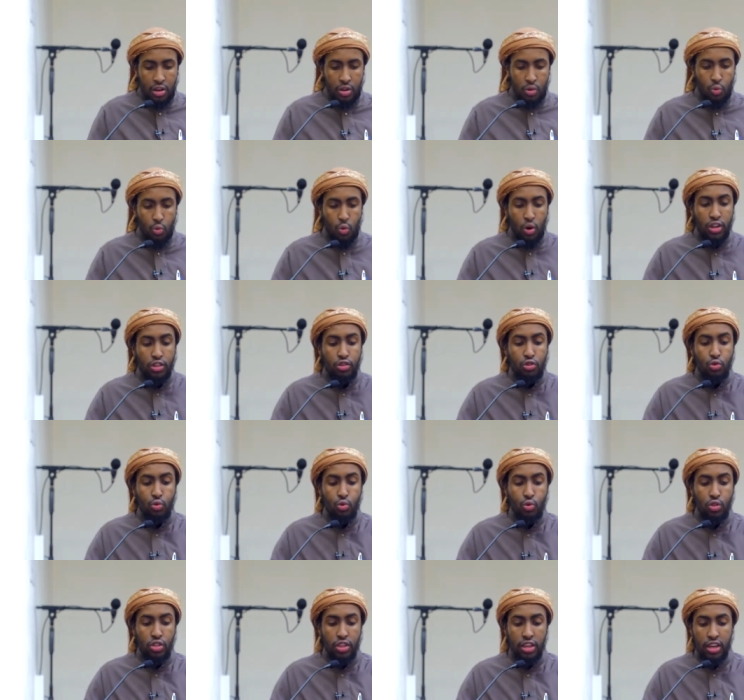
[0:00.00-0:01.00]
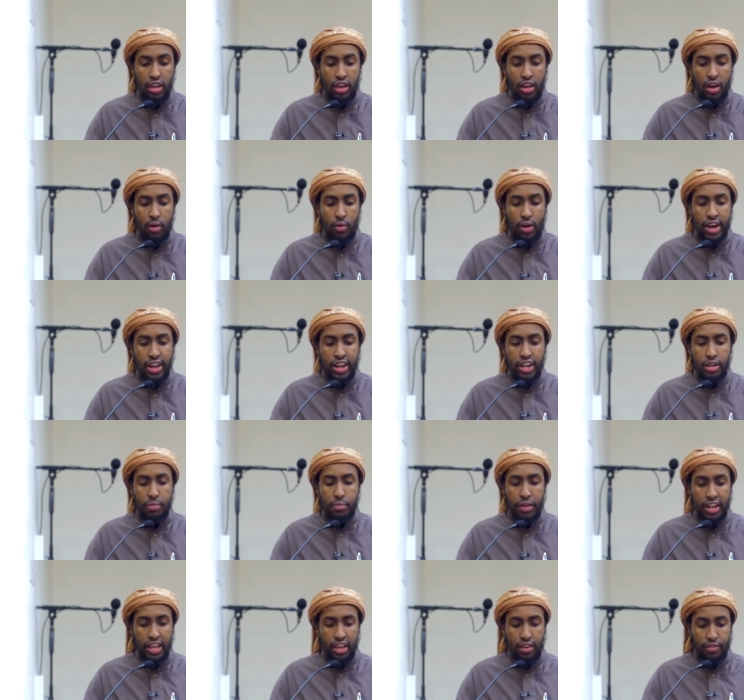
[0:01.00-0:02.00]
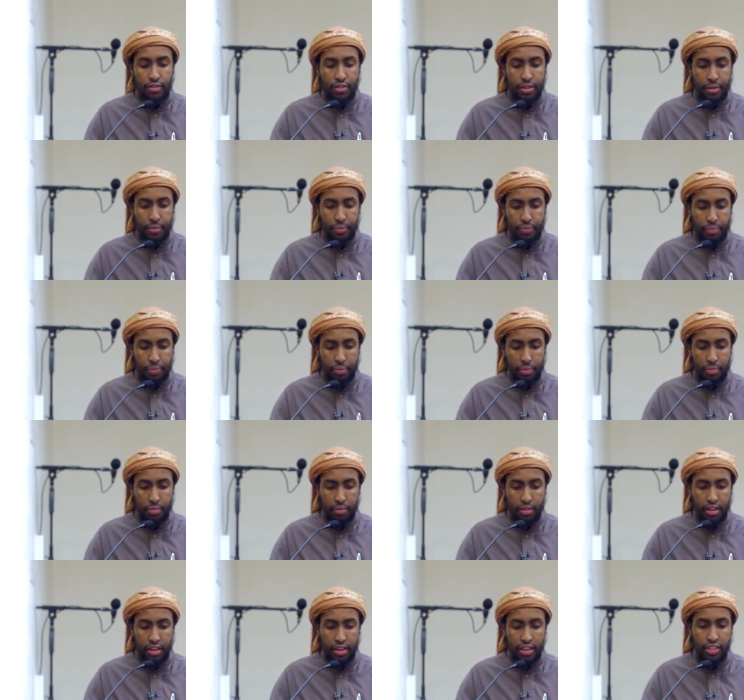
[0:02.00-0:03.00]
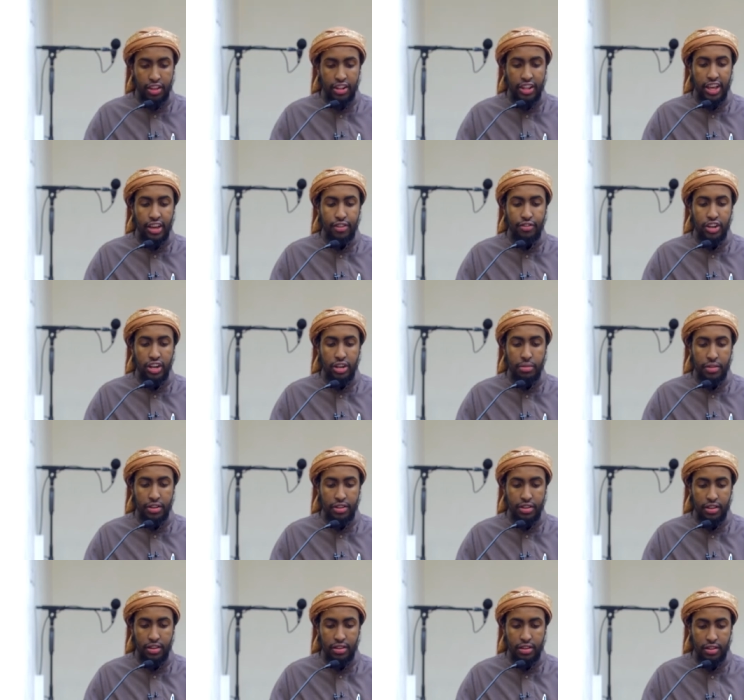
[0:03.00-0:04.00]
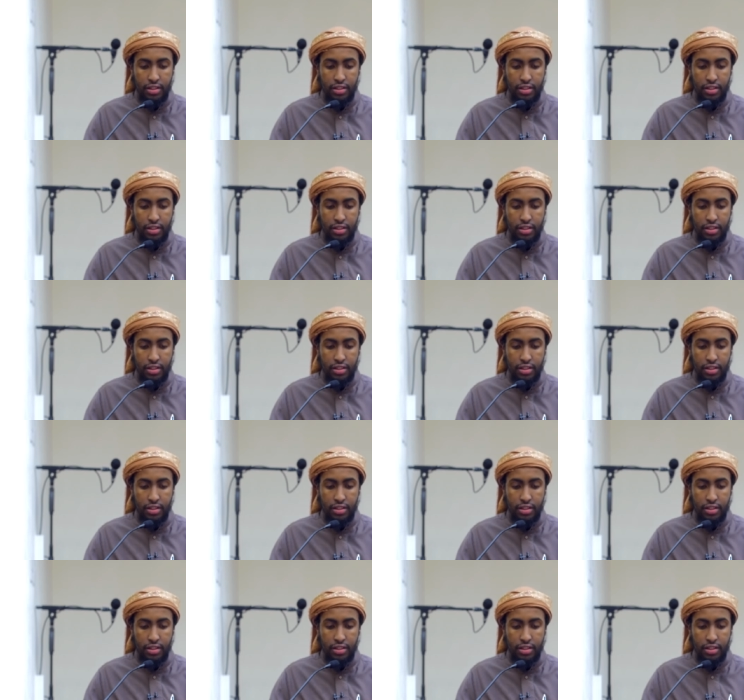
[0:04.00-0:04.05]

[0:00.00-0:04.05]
What do the Khawarij believe? The Day of Judgment.